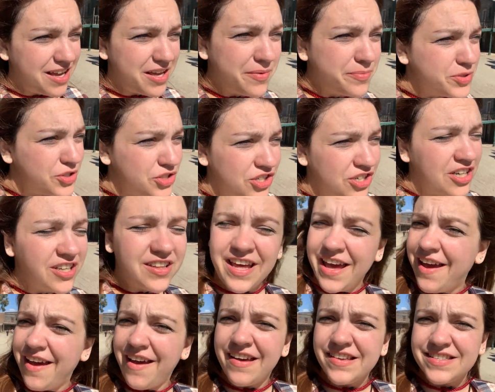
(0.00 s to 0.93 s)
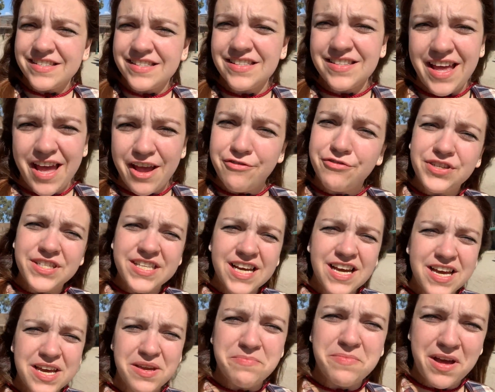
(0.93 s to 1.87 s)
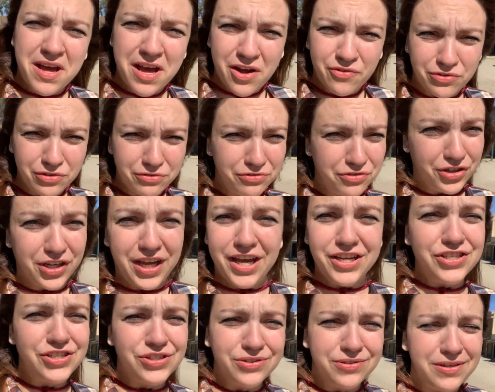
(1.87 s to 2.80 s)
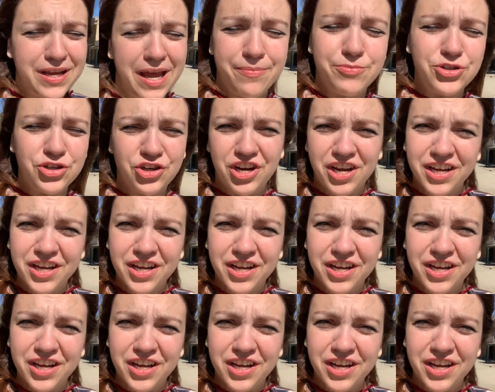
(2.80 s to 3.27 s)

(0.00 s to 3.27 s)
I am sure that as every time I will forget to capture